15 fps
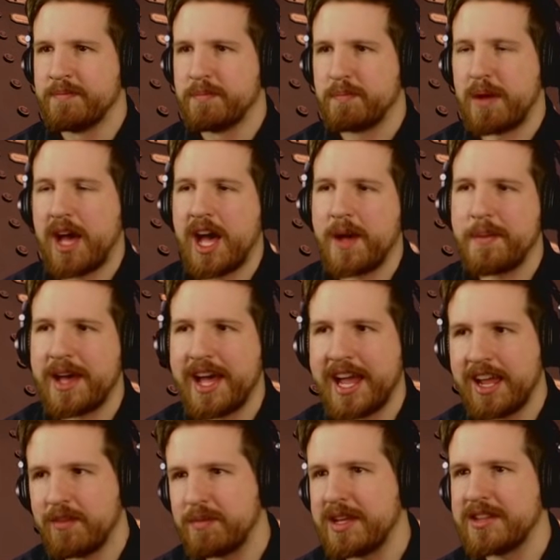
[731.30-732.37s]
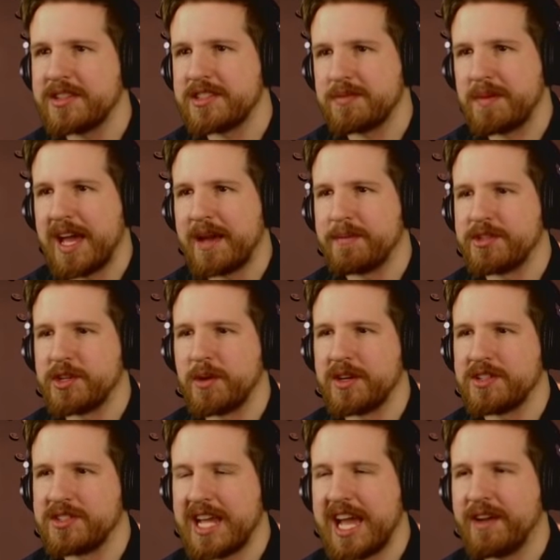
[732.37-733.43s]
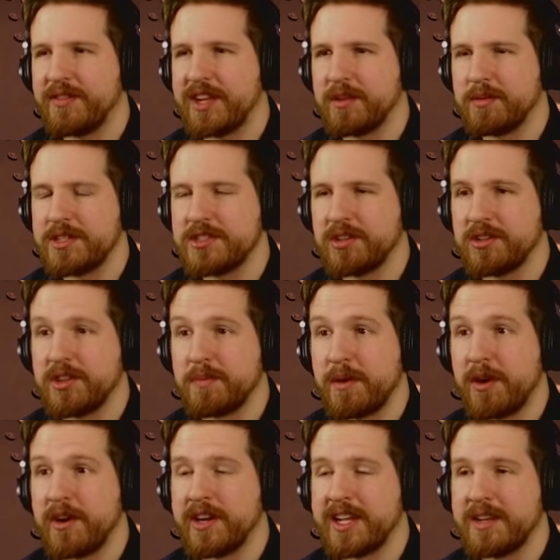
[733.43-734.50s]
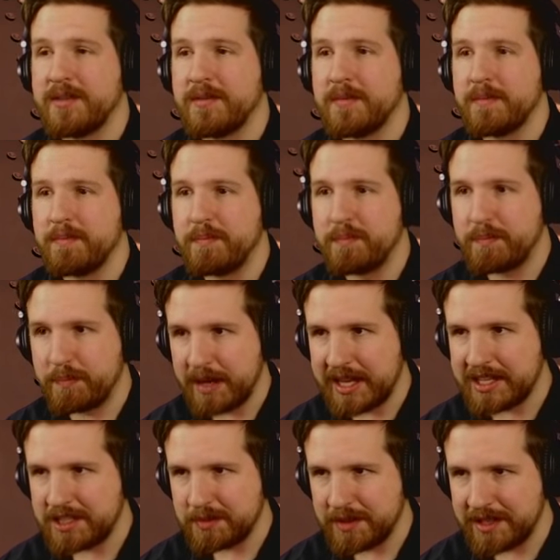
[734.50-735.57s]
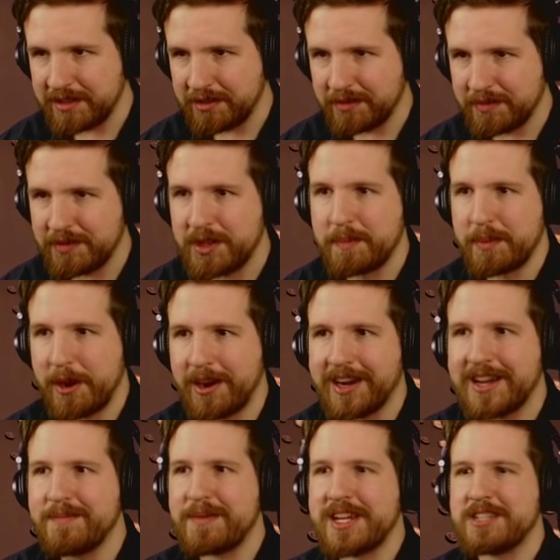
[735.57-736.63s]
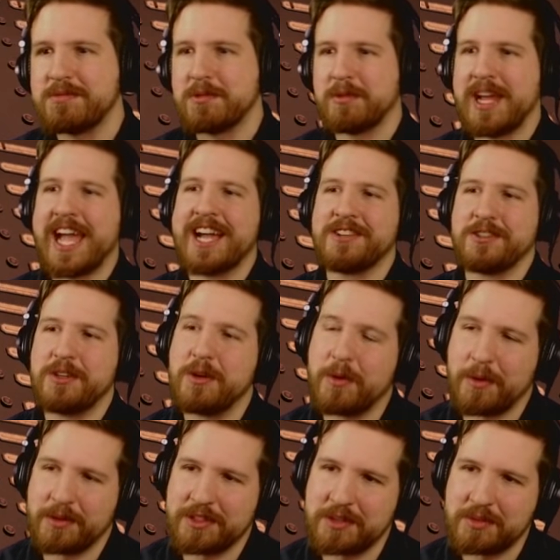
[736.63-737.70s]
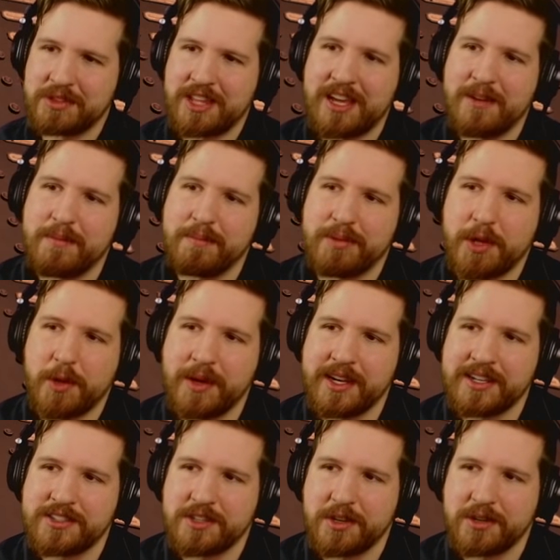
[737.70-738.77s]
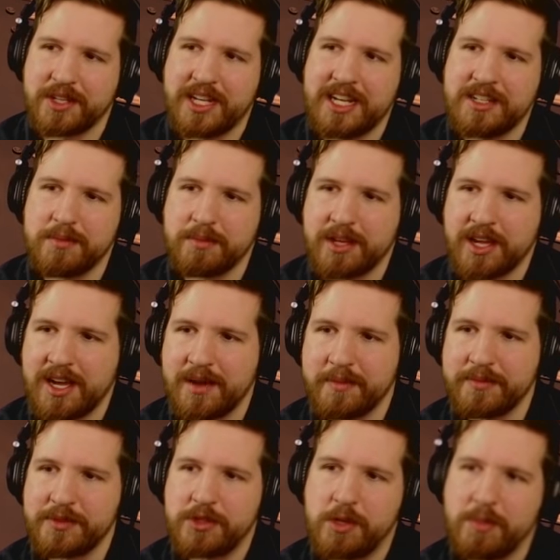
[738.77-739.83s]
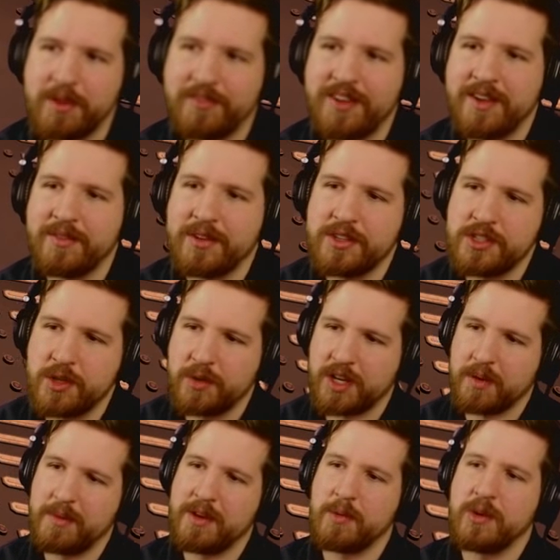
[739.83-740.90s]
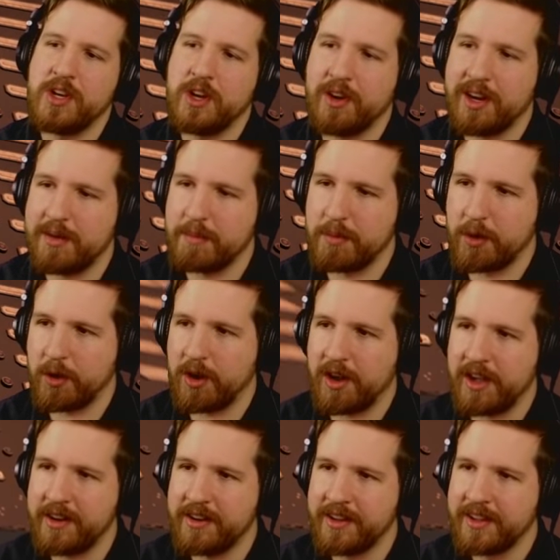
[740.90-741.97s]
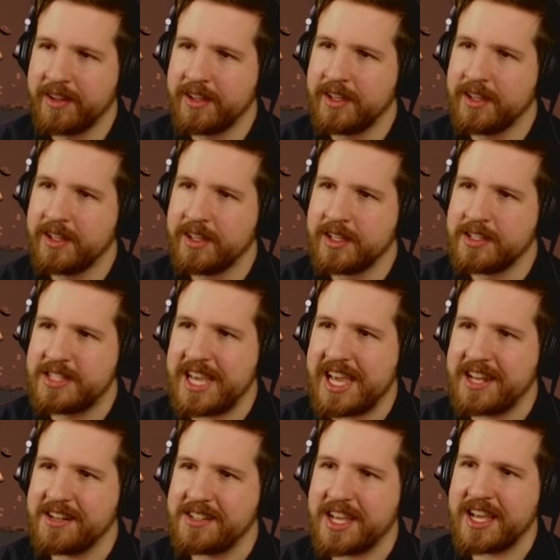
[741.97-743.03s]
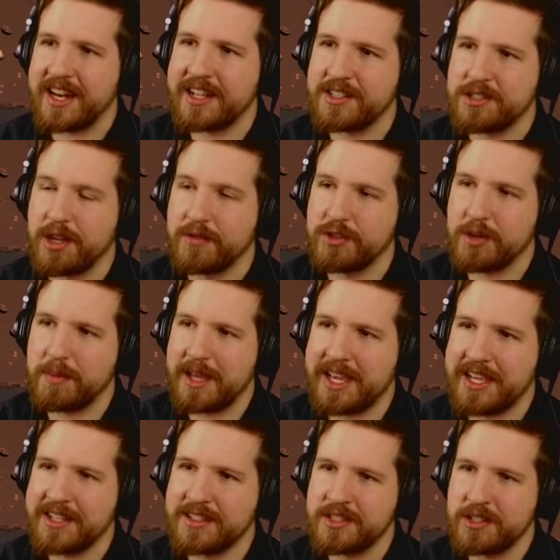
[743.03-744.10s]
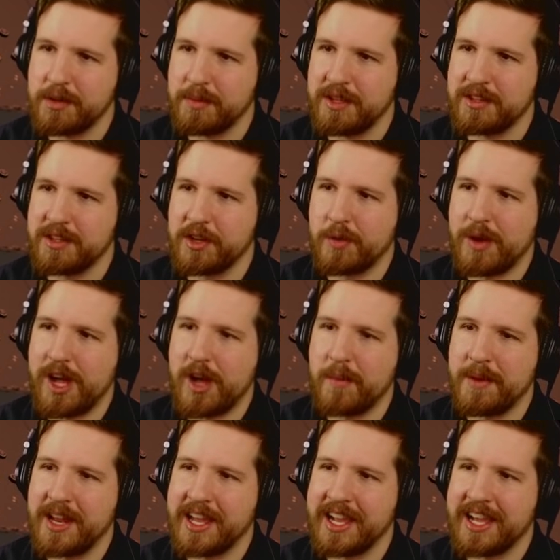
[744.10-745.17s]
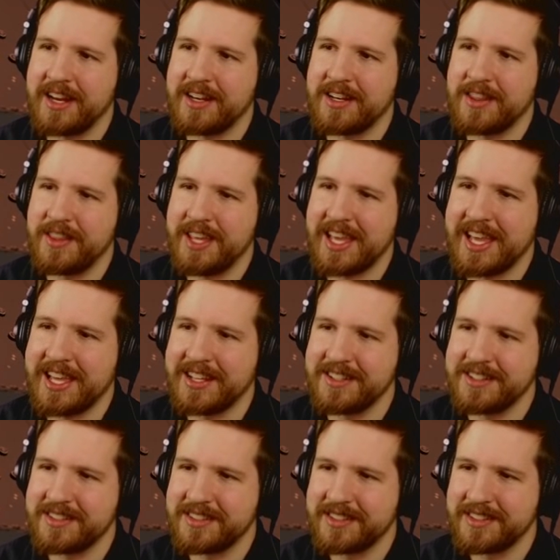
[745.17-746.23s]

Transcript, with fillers: Bob, I have made this map so our staff can restart the bargain basement. The bargain basement reactor you ordered without blowing us all to Kingdom Come. Do me a favor and don't come anywhere near it, moron. Ted, Ted, I solved your maze. Took me a little while, but I got it in the end.